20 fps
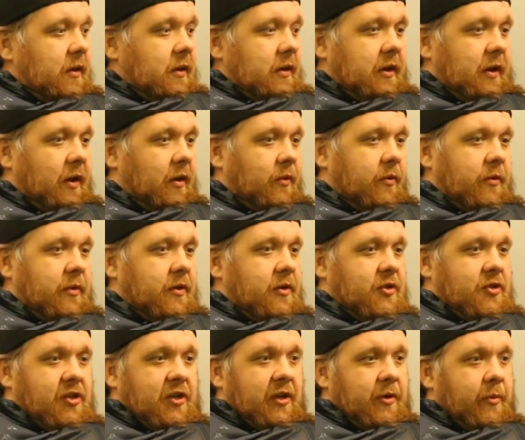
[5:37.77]
you know,
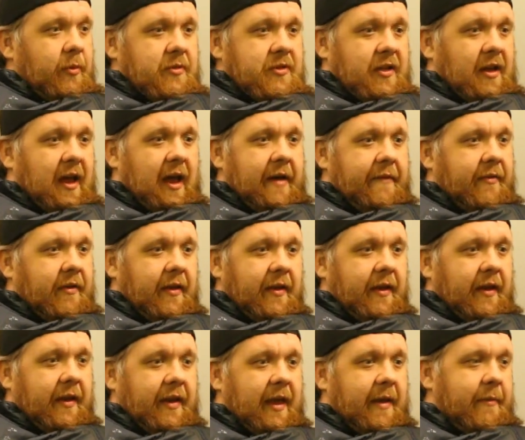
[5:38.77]
she wasn't having it.
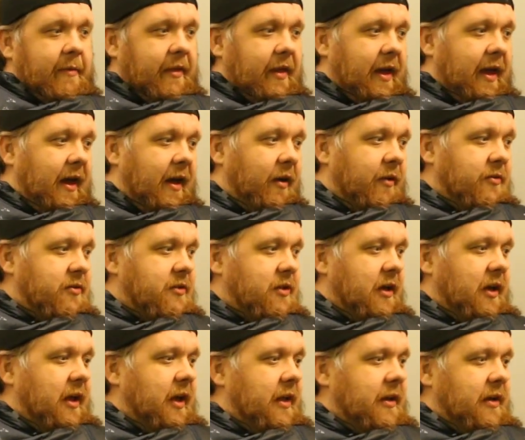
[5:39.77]
Like, I came in the house
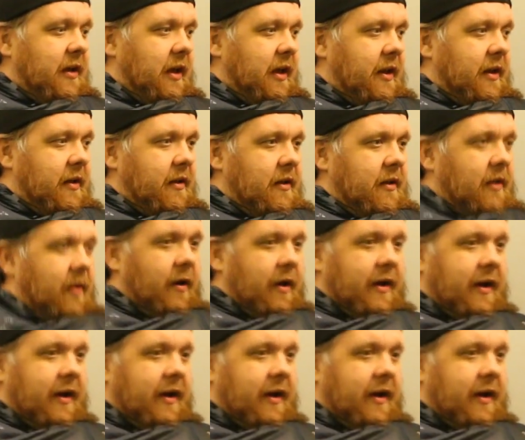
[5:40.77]
and, and, you know,